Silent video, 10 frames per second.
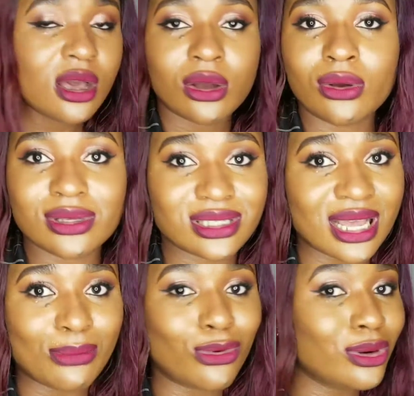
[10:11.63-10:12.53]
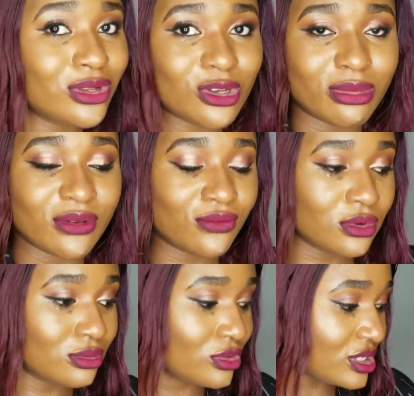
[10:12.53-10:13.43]
because I'm always on my
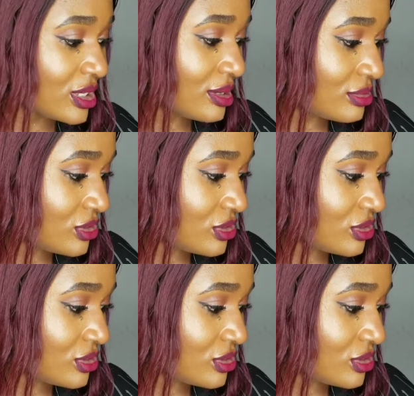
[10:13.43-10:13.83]
phone most times.